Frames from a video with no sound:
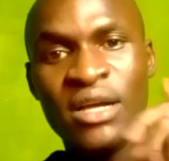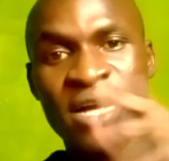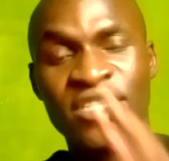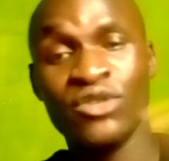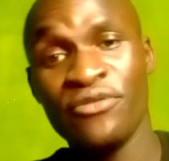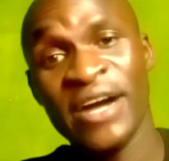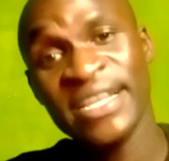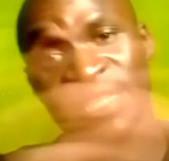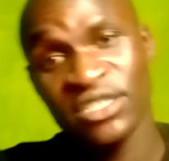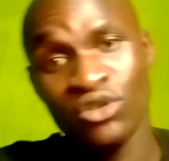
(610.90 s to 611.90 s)
and you
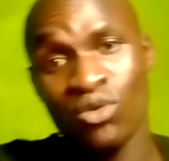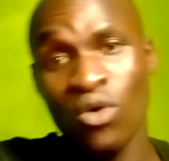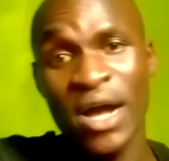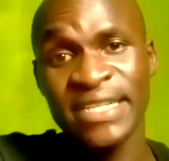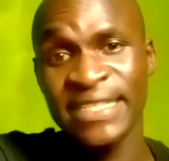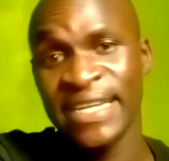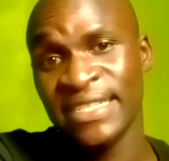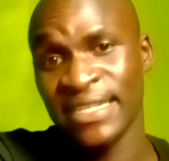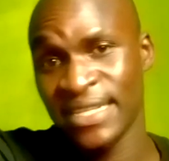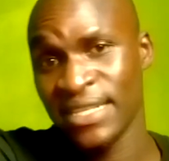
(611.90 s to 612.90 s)
find that you go and
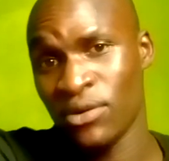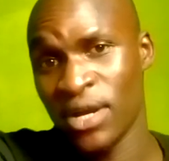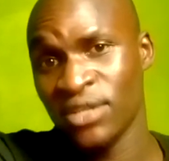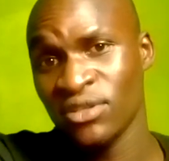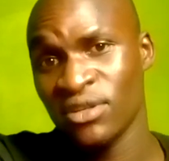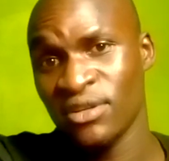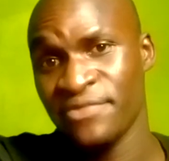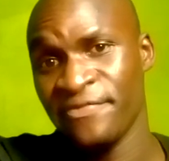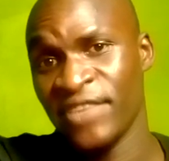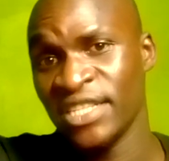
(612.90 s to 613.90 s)
get another one,
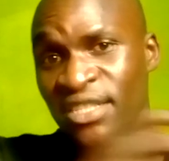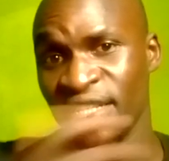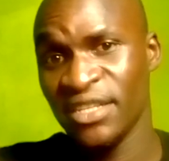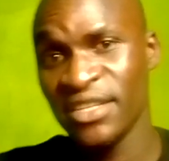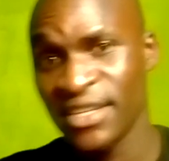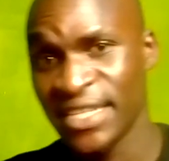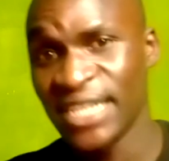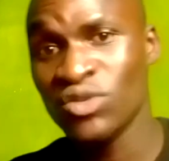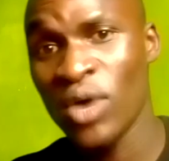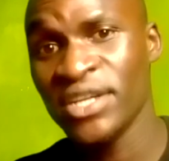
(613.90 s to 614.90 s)
then
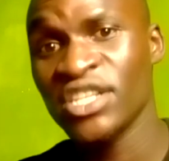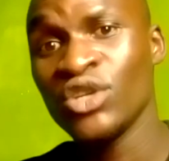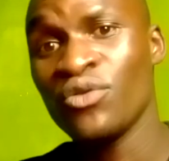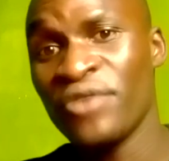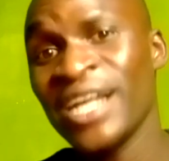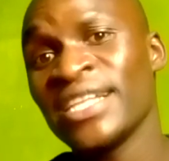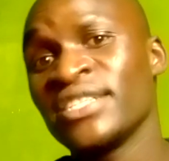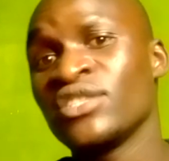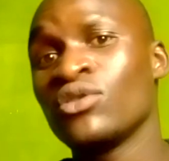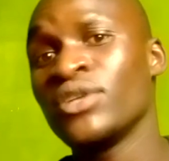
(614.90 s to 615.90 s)
that one you find
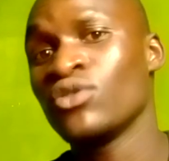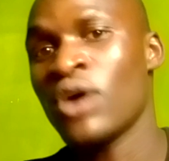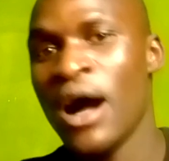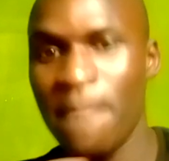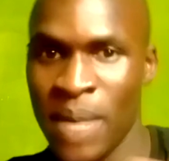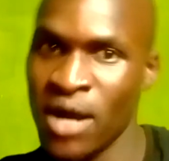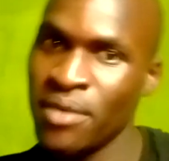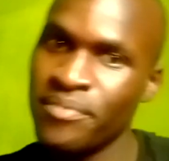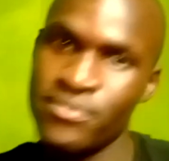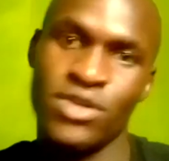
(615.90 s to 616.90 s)
that it's going to hammer
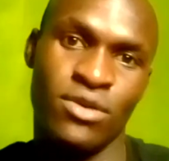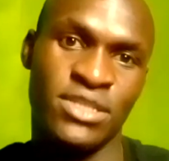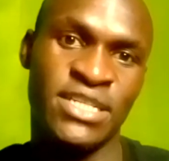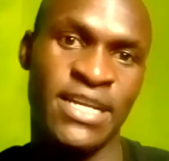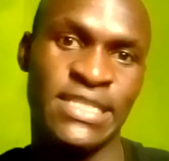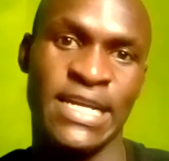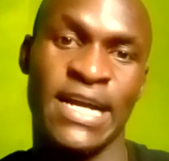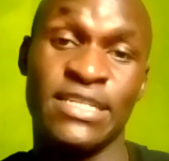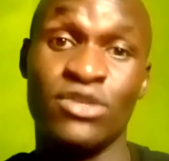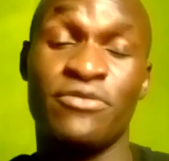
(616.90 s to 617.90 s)
your DNA,
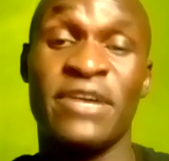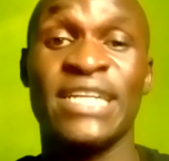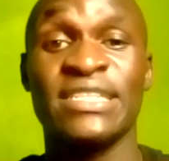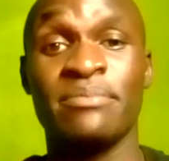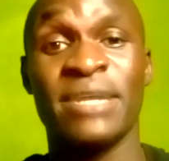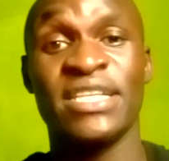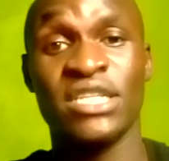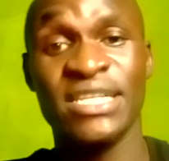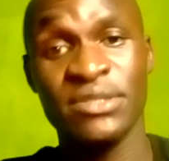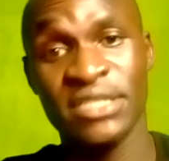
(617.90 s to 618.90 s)
and you find by
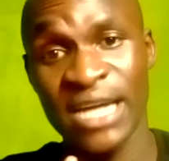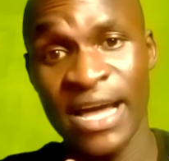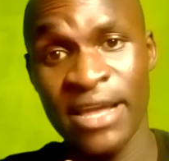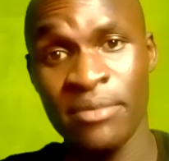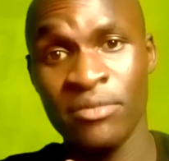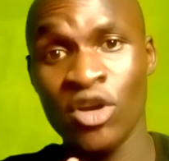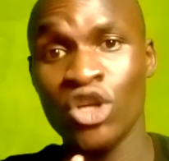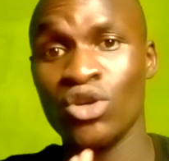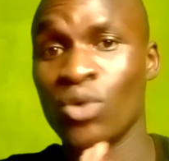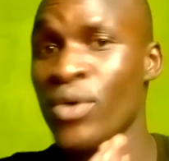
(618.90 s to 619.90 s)
that time
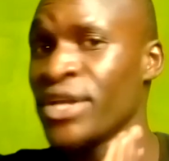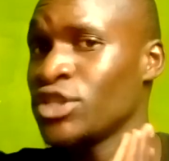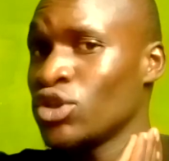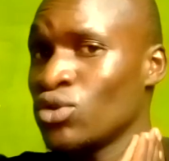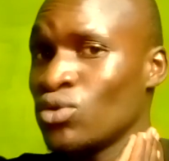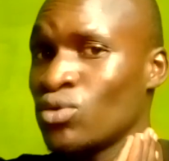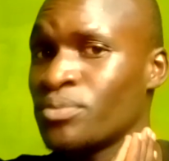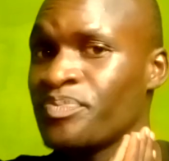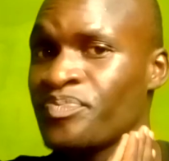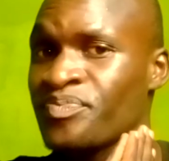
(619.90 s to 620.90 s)
you're going to